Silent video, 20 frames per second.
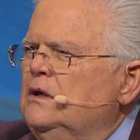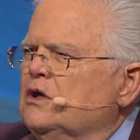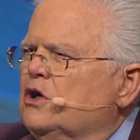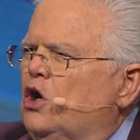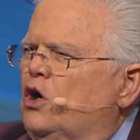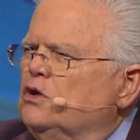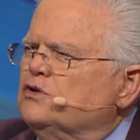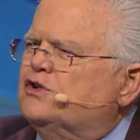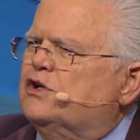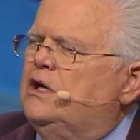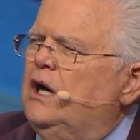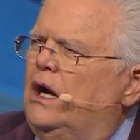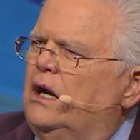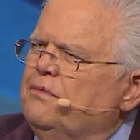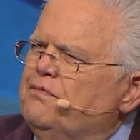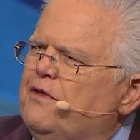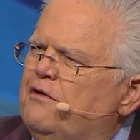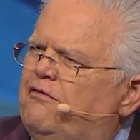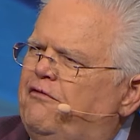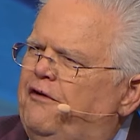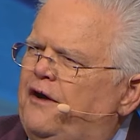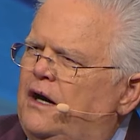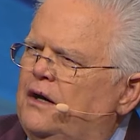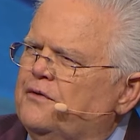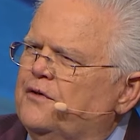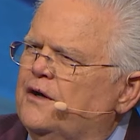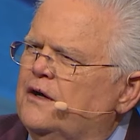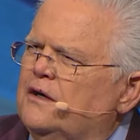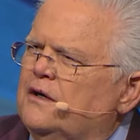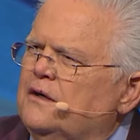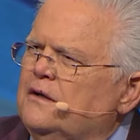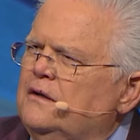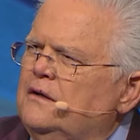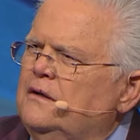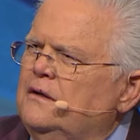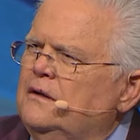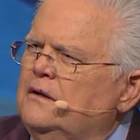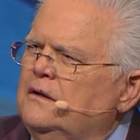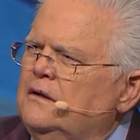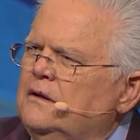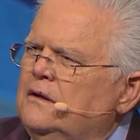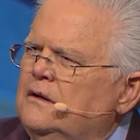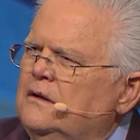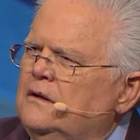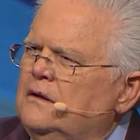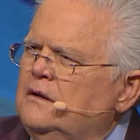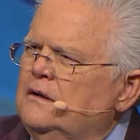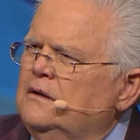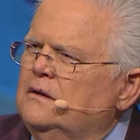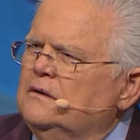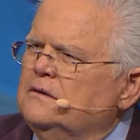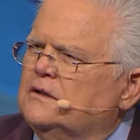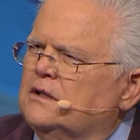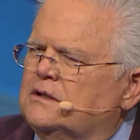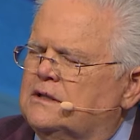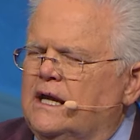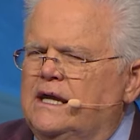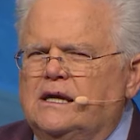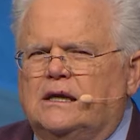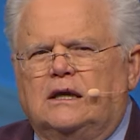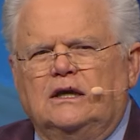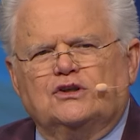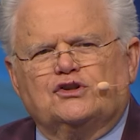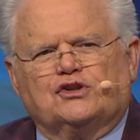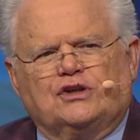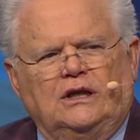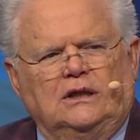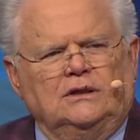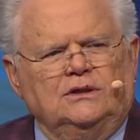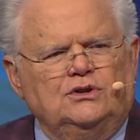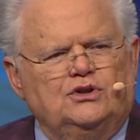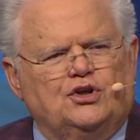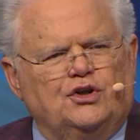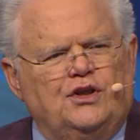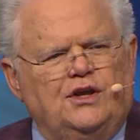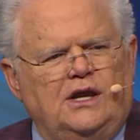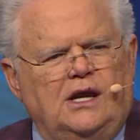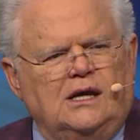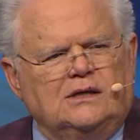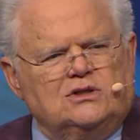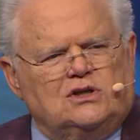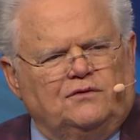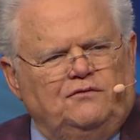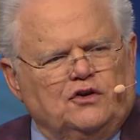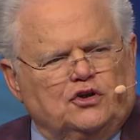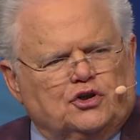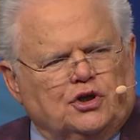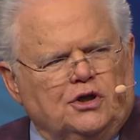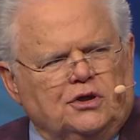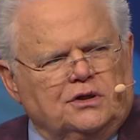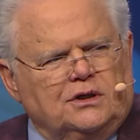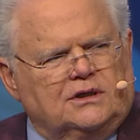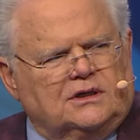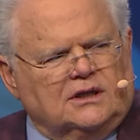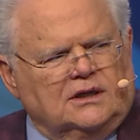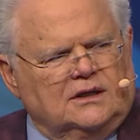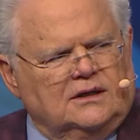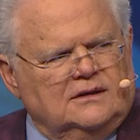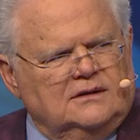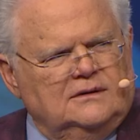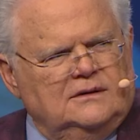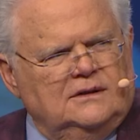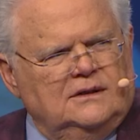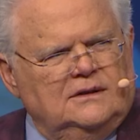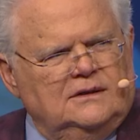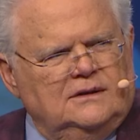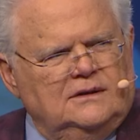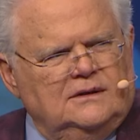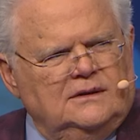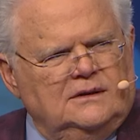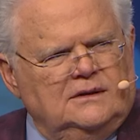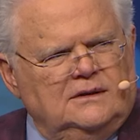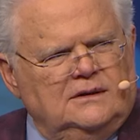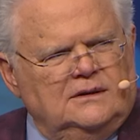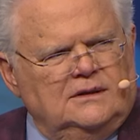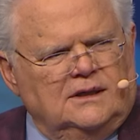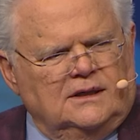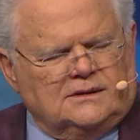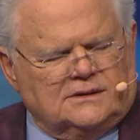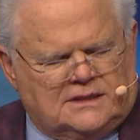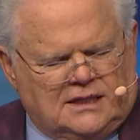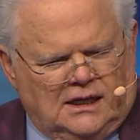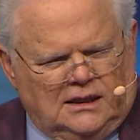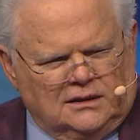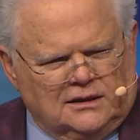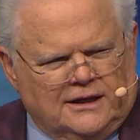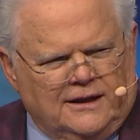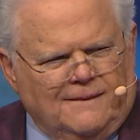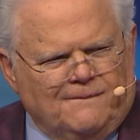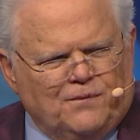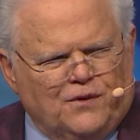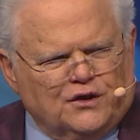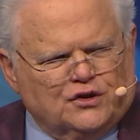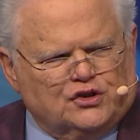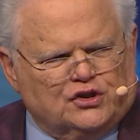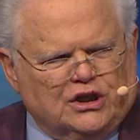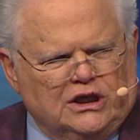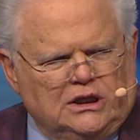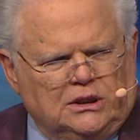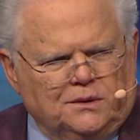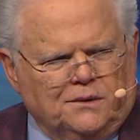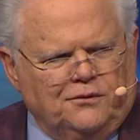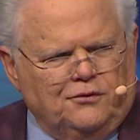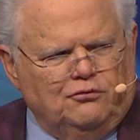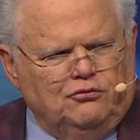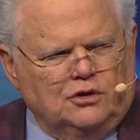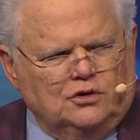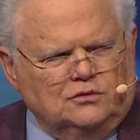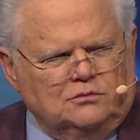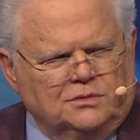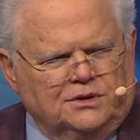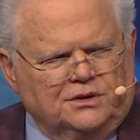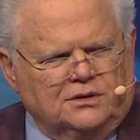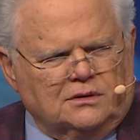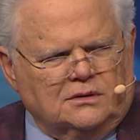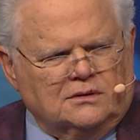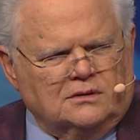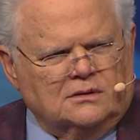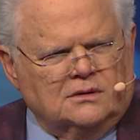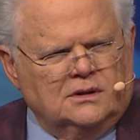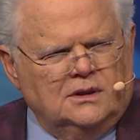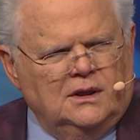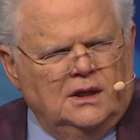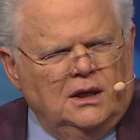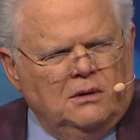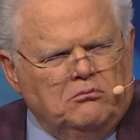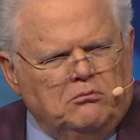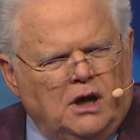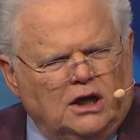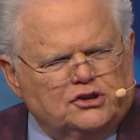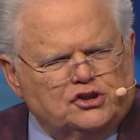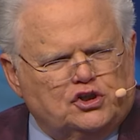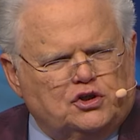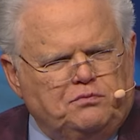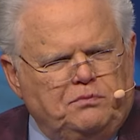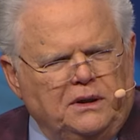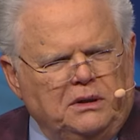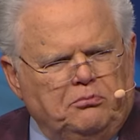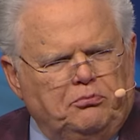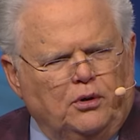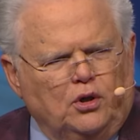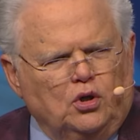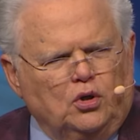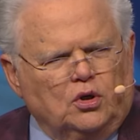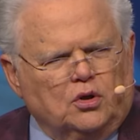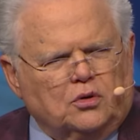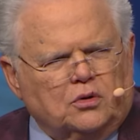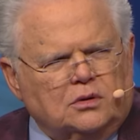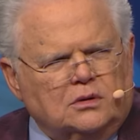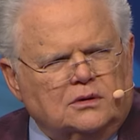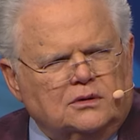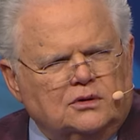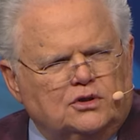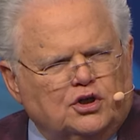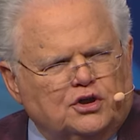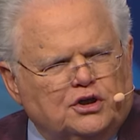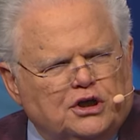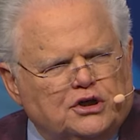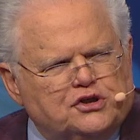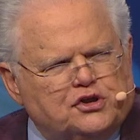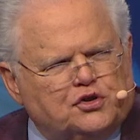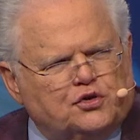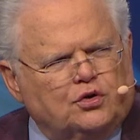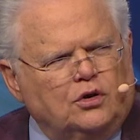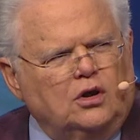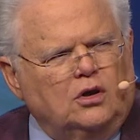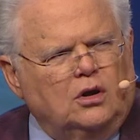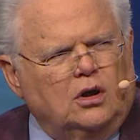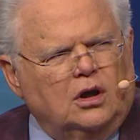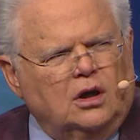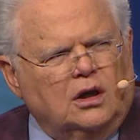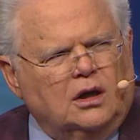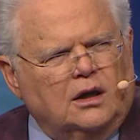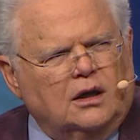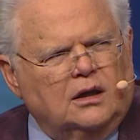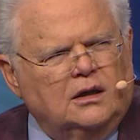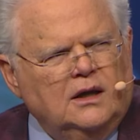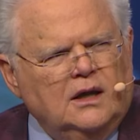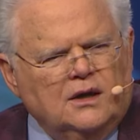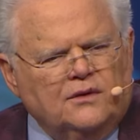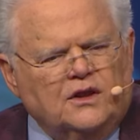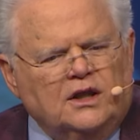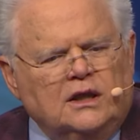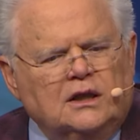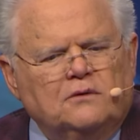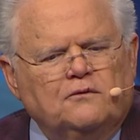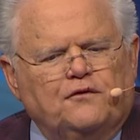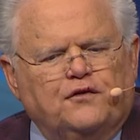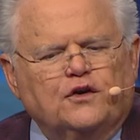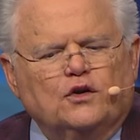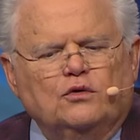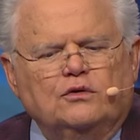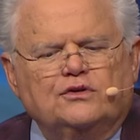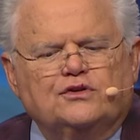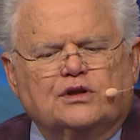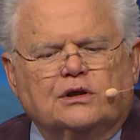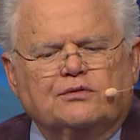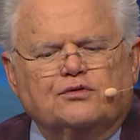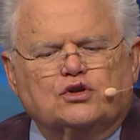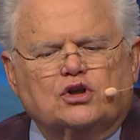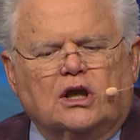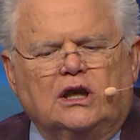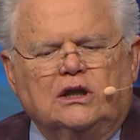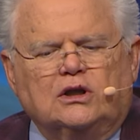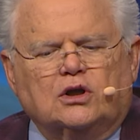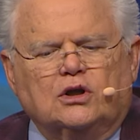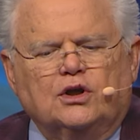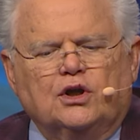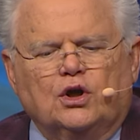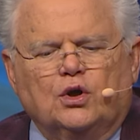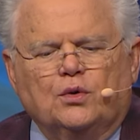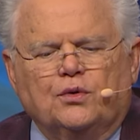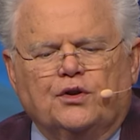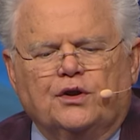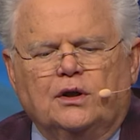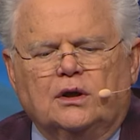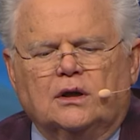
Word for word: caused God the Father to take his son to the edge of eternity and tell him the seed of the woman must be born to destroy the influence of Satan on the